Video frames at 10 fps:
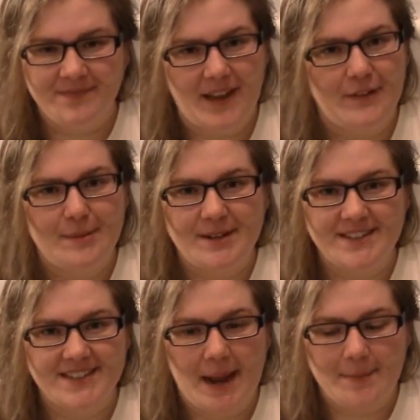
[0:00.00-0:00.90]
everybody
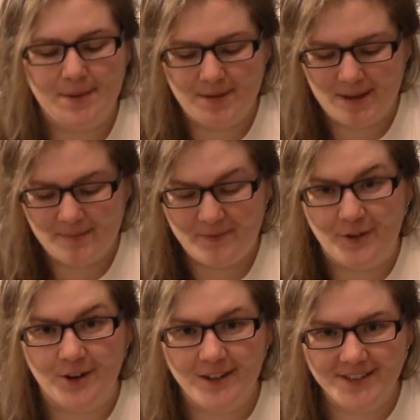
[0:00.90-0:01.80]
snapped them up for
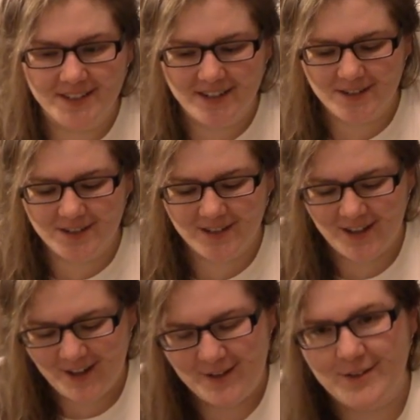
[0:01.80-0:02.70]
cross stitch.
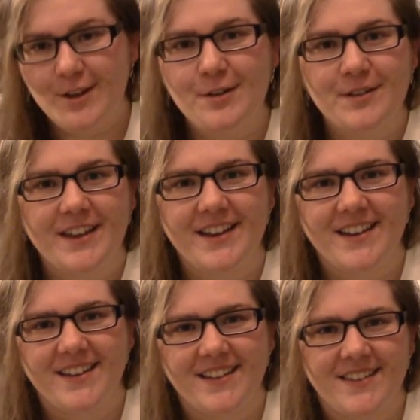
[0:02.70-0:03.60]
So
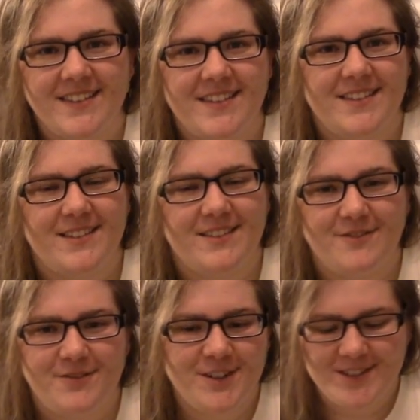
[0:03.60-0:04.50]
yeah, it's
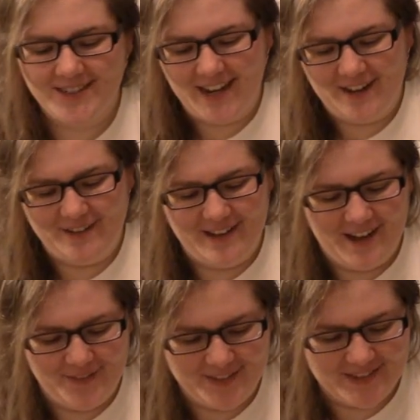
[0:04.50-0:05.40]
versatile,
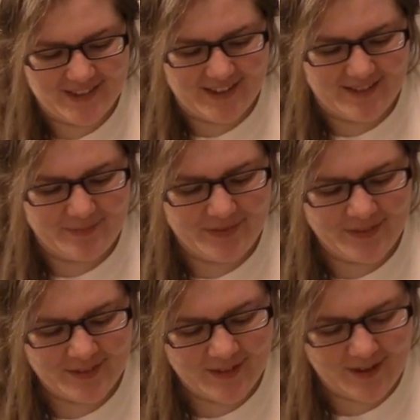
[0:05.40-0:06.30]
obviously.
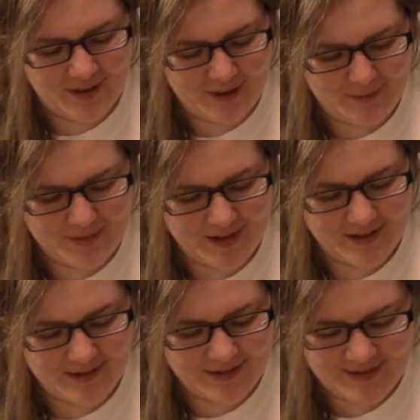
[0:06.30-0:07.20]

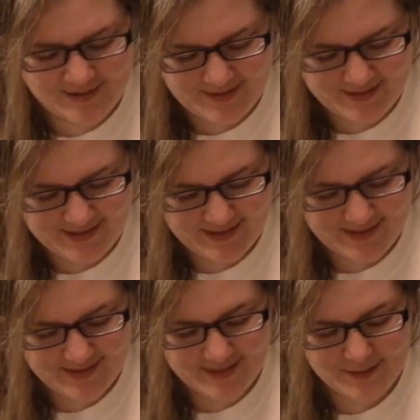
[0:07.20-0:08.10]
And
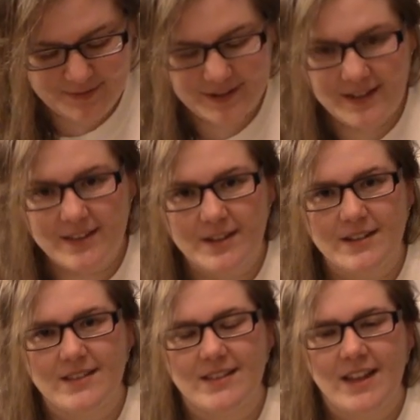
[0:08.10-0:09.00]

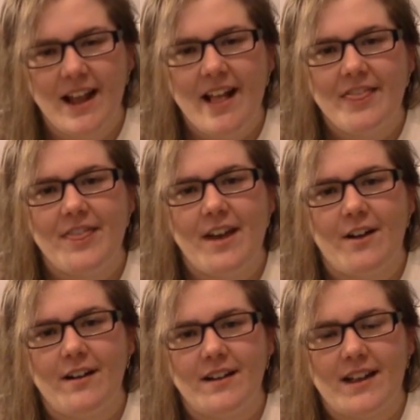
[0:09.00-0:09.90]
they
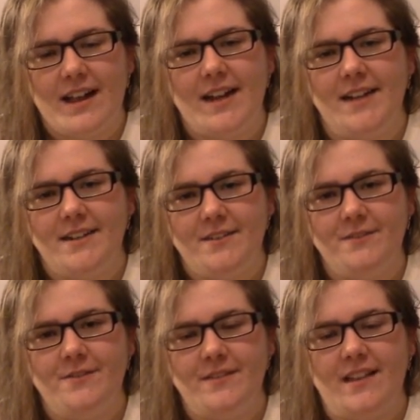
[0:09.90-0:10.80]
are kind
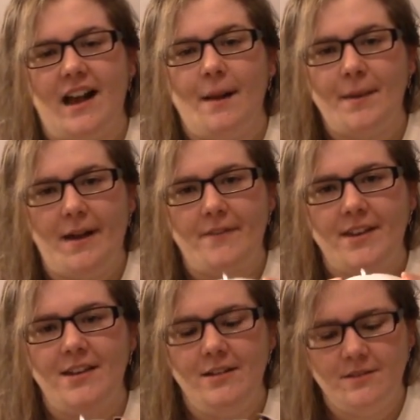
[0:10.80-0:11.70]
of top
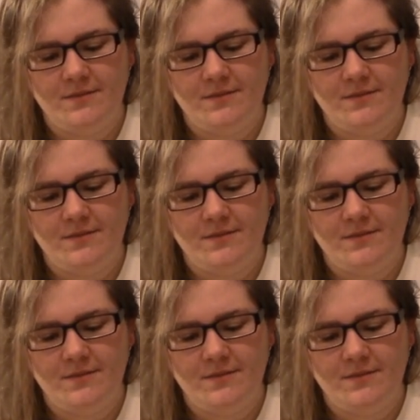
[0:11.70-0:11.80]
heavy,